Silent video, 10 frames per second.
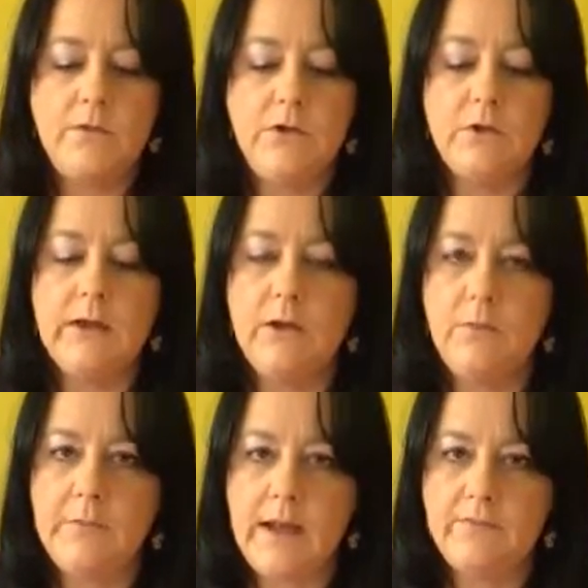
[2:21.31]
You'll
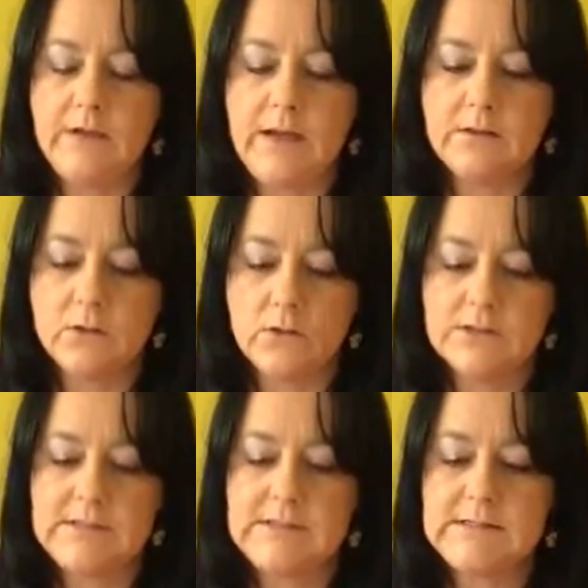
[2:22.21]
help navigate the
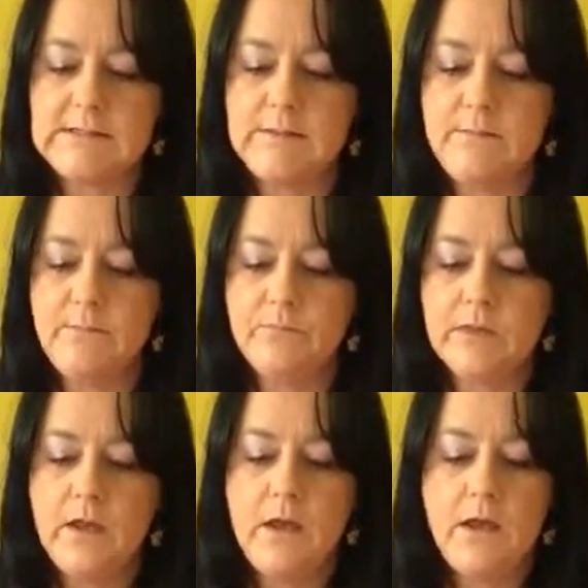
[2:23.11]
court system,
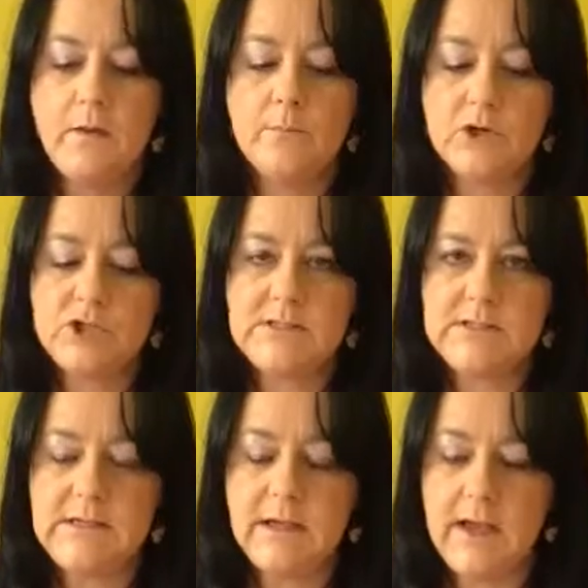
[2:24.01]

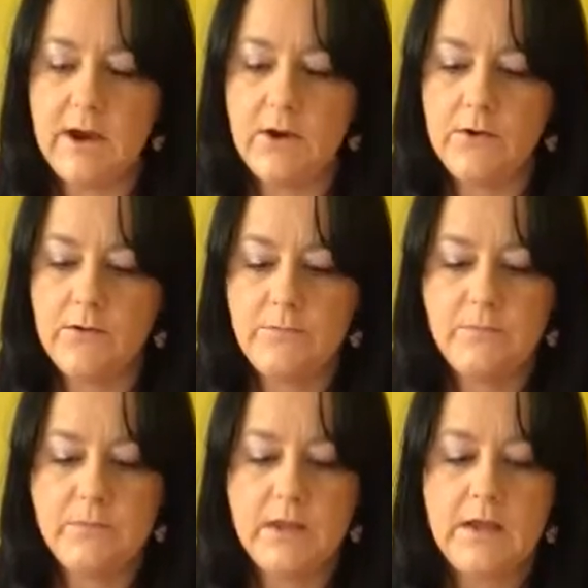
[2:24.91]
emergency care,
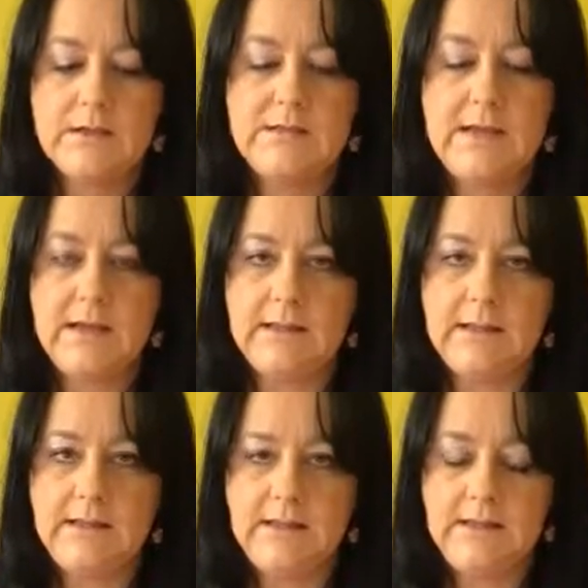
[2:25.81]

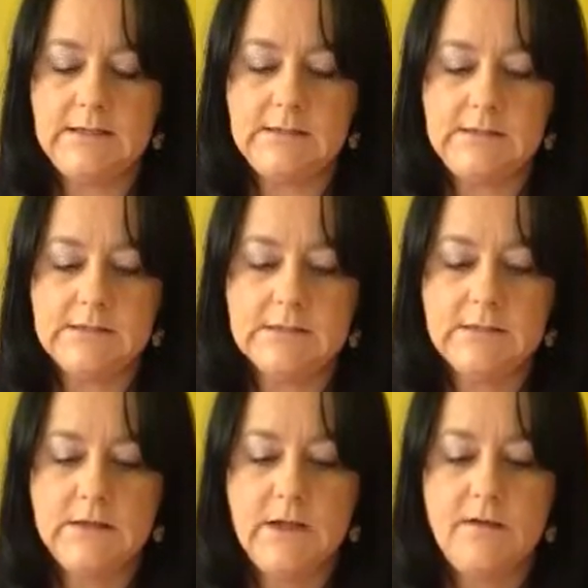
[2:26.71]
daily needs,
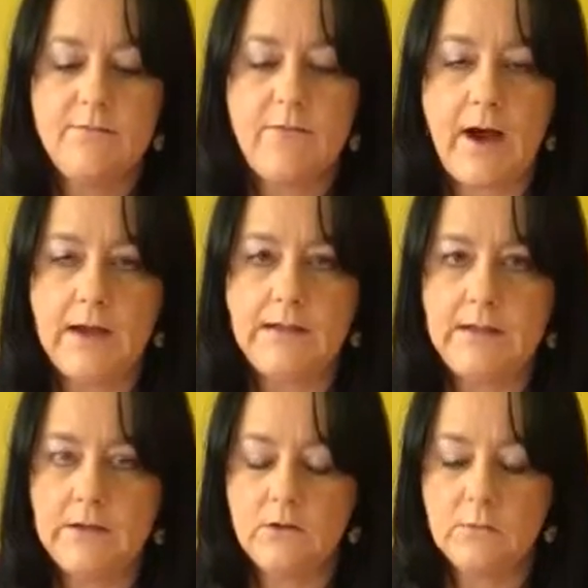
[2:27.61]
find
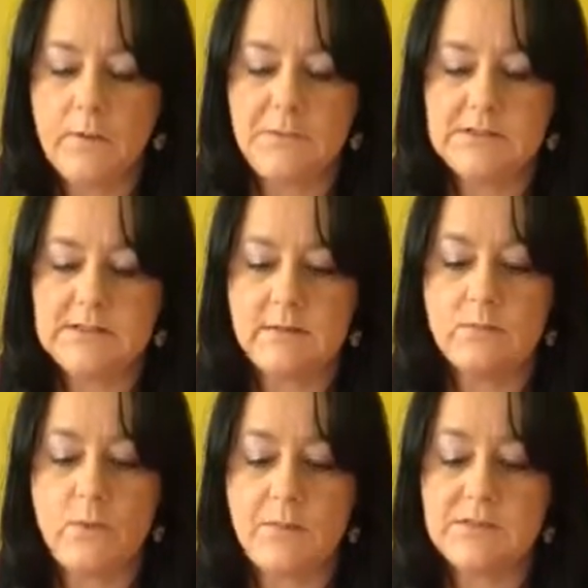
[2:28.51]
legal
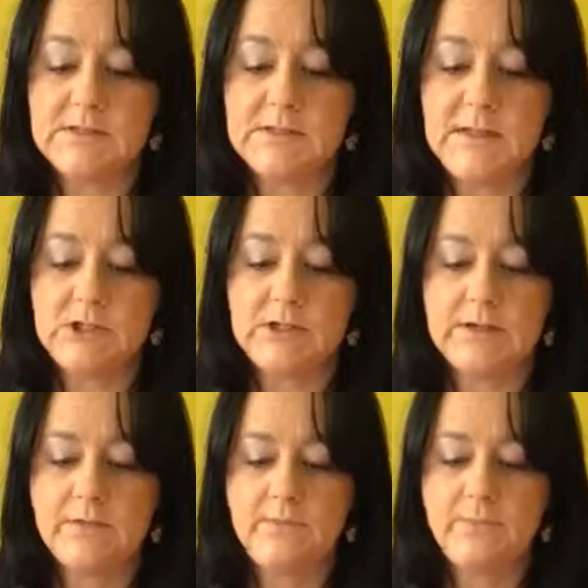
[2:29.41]

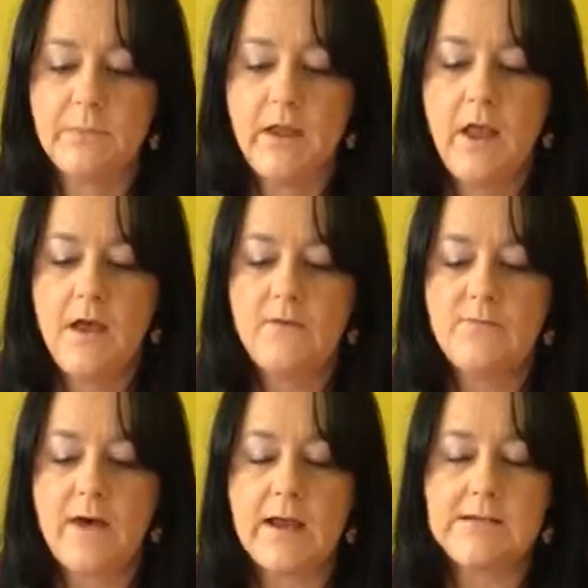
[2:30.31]
representation,
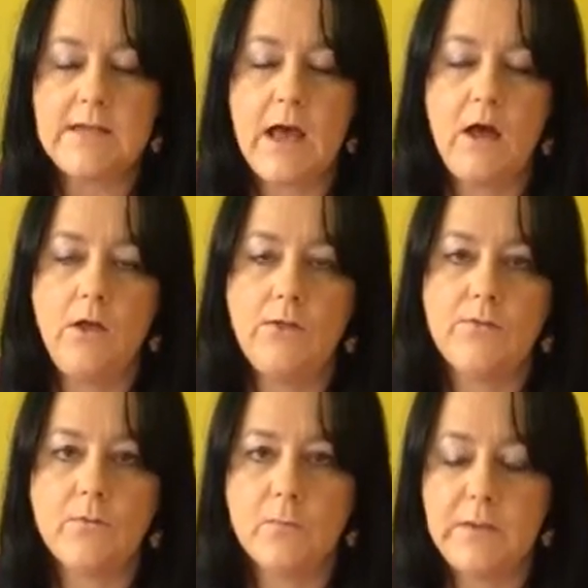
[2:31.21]
find
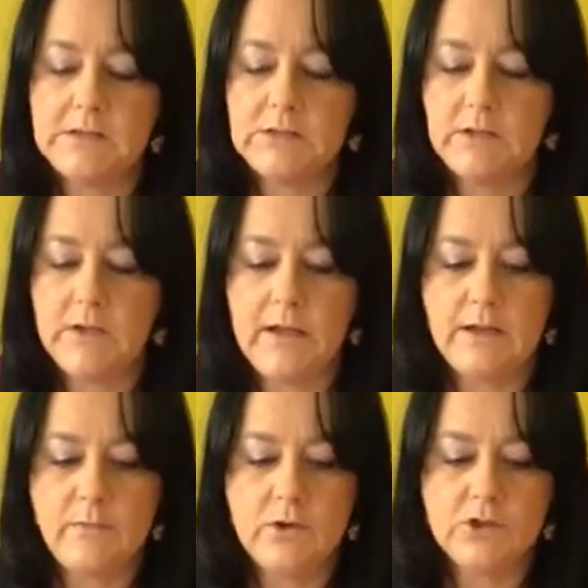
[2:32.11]
health for mental
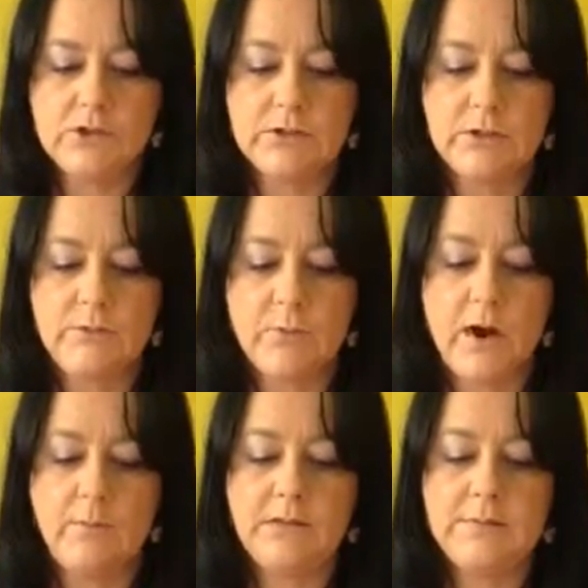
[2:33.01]
and emotional
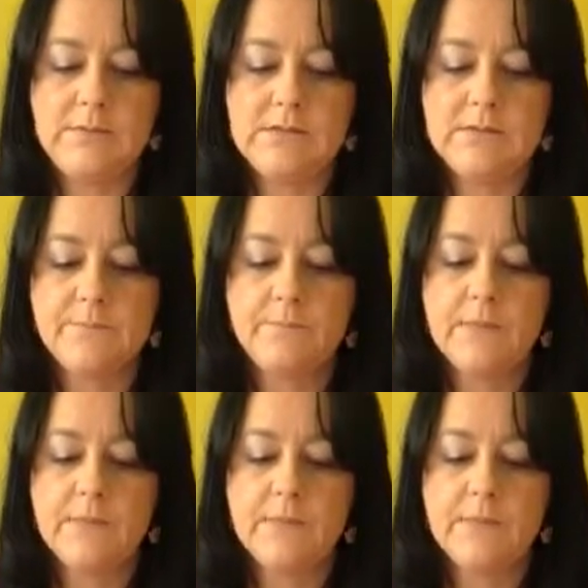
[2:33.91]
problems,